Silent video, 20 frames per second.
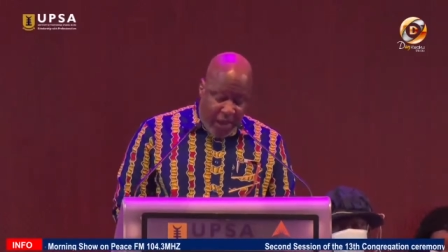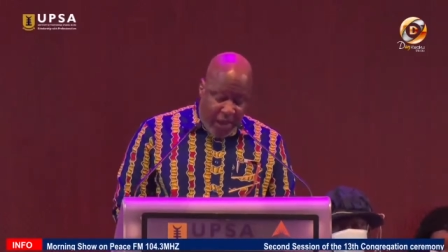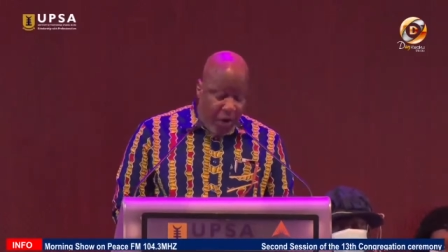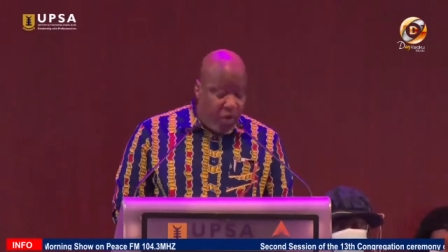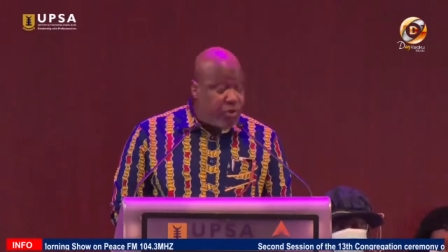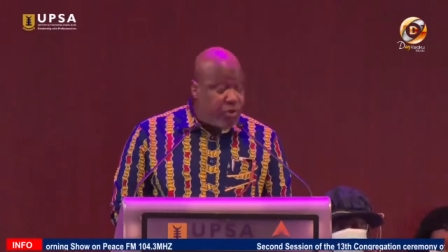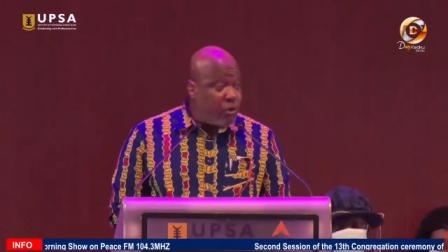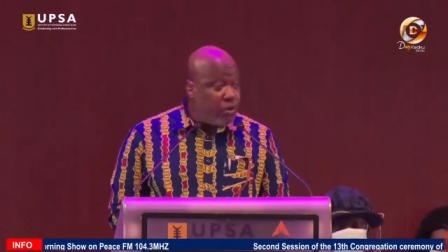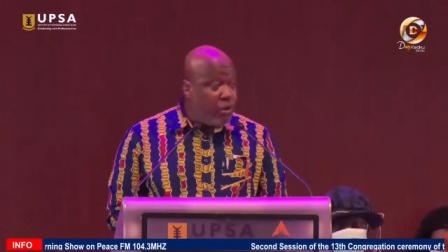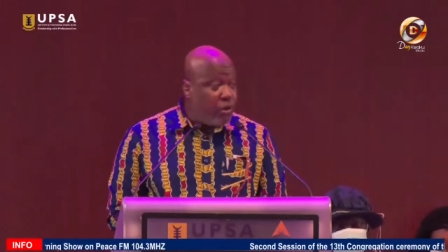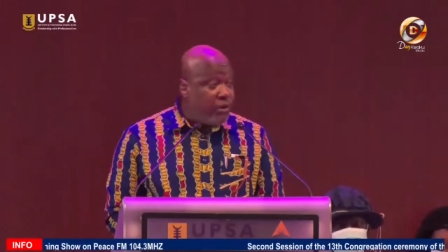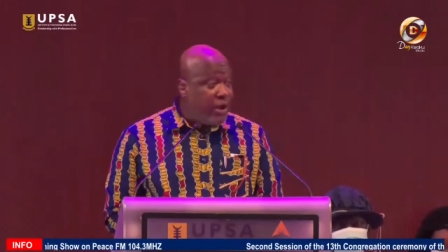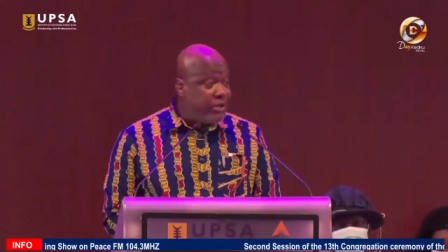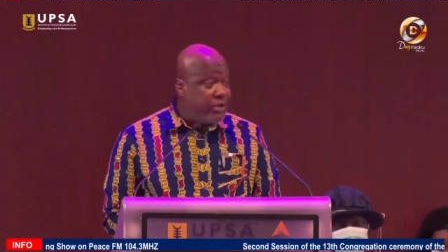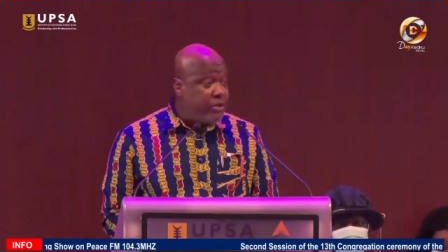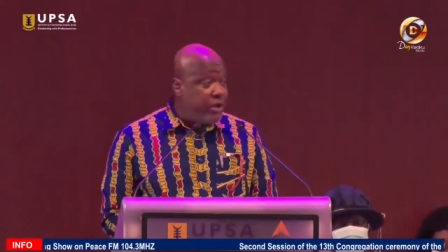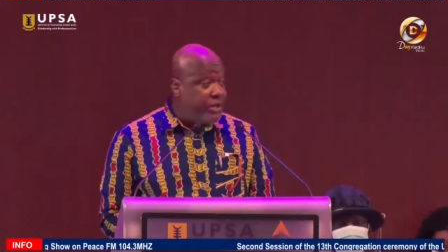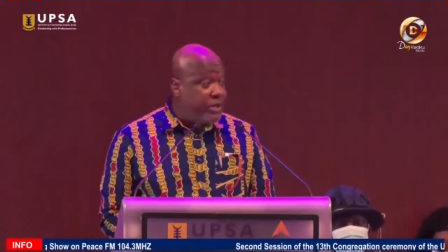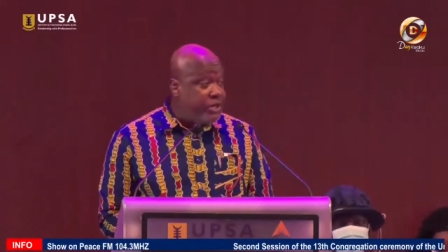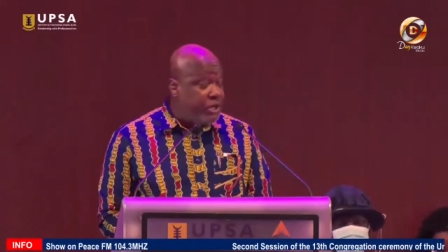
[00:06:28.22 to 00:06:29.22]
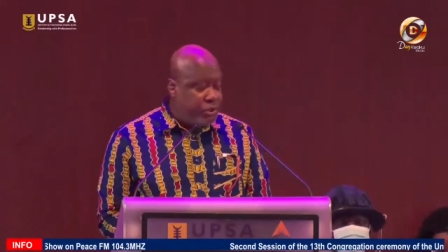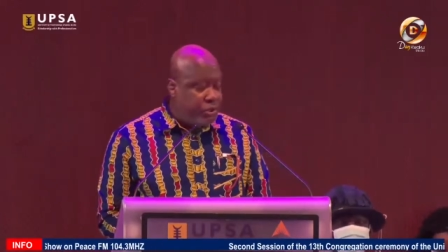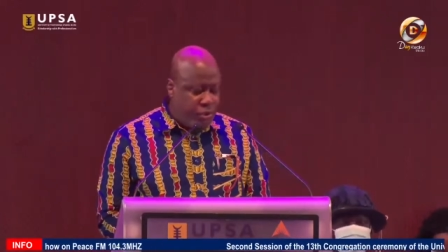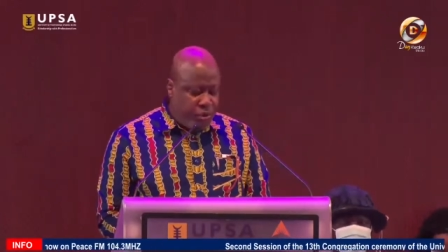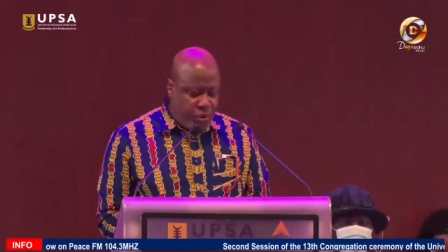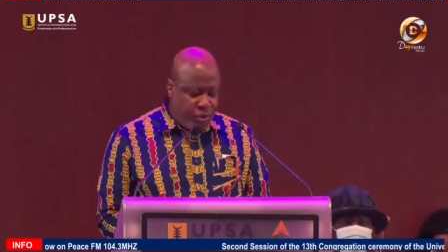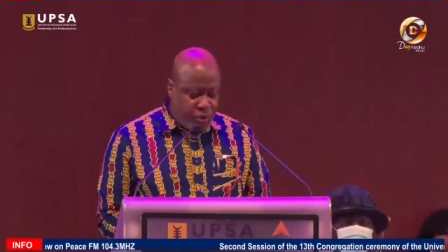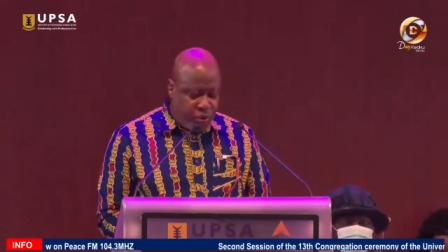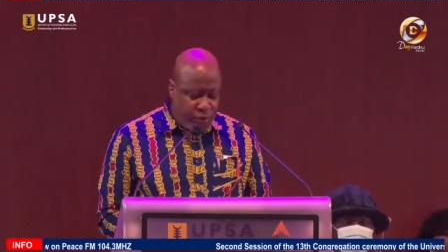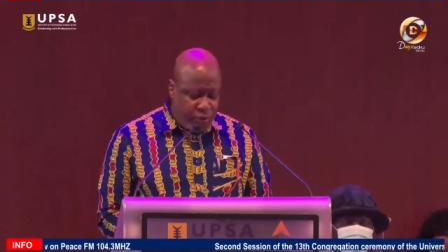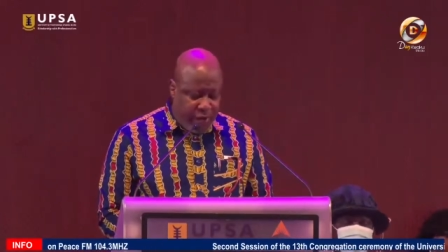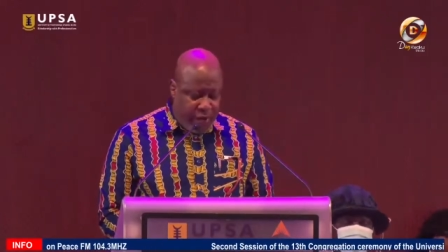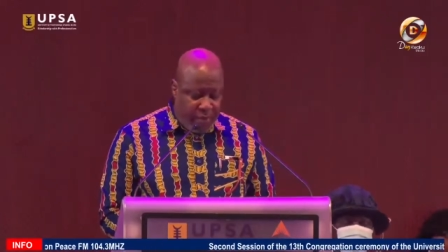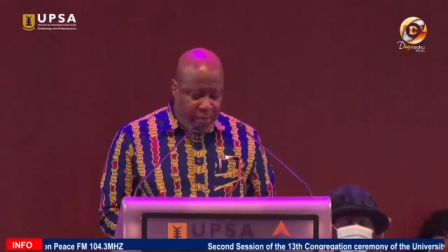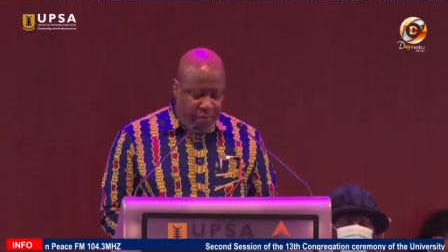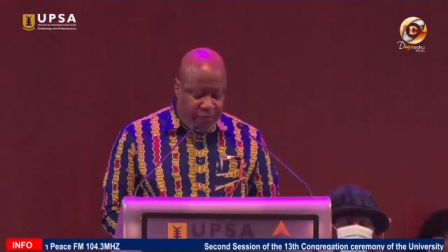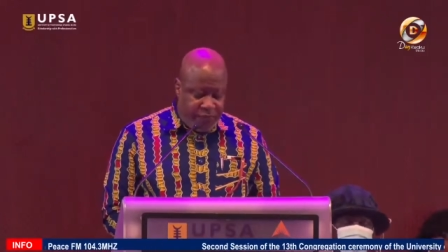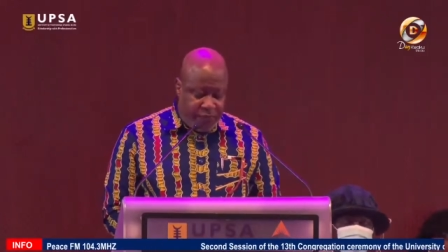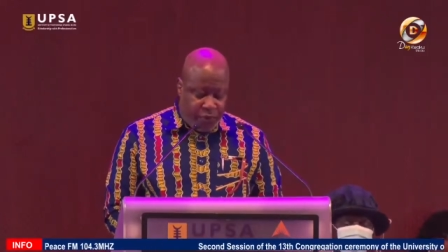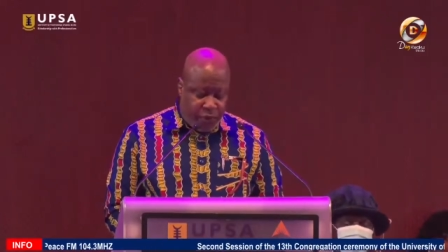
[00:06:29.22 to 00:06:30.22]
and also congratulations to those who
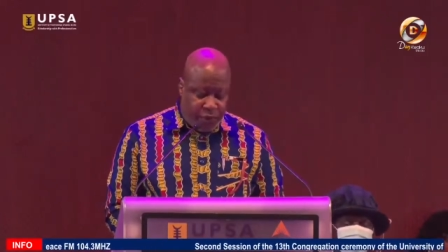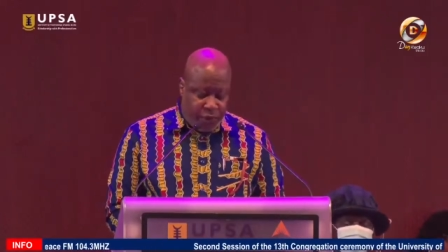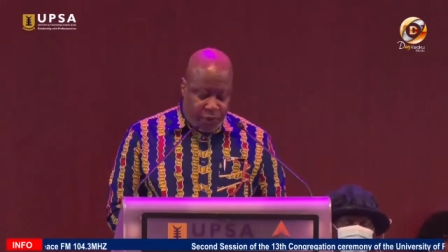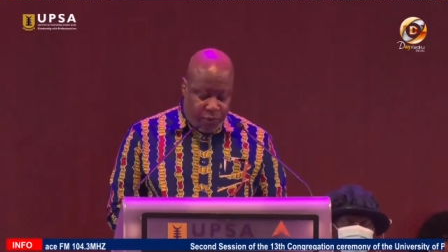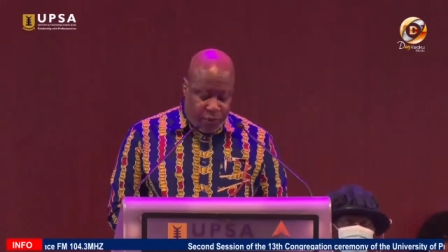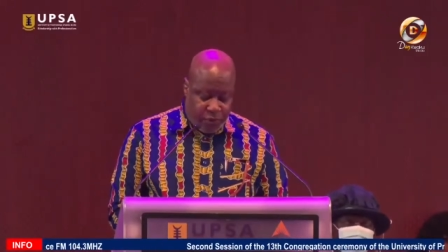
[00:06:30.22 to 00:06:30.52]
came before